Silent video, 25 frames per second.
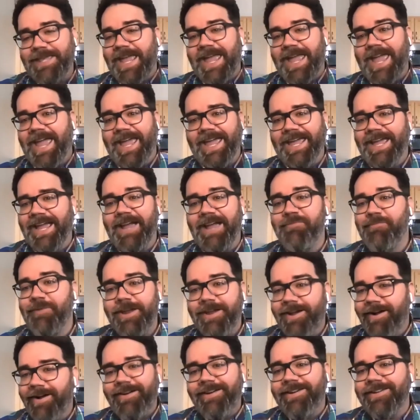gay, and
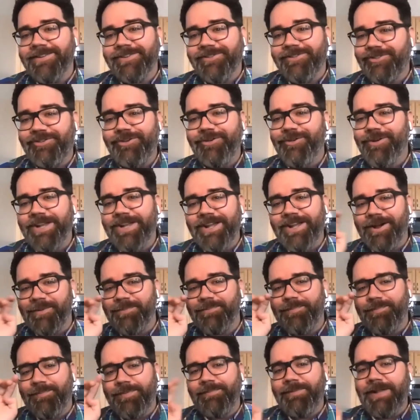we aren't shooting up
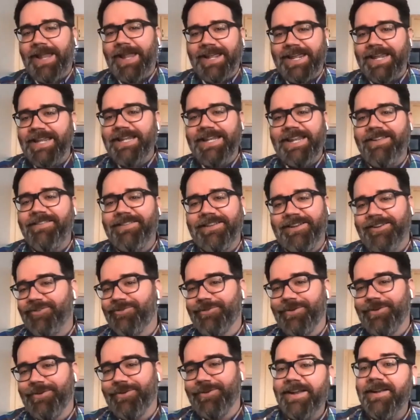like illicit
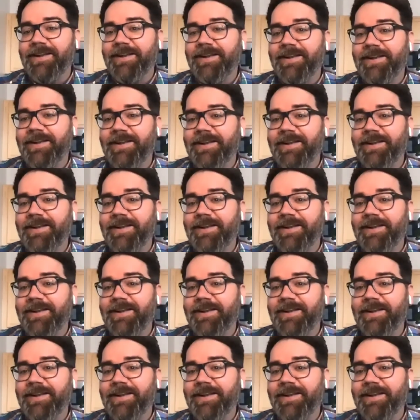drugs, right?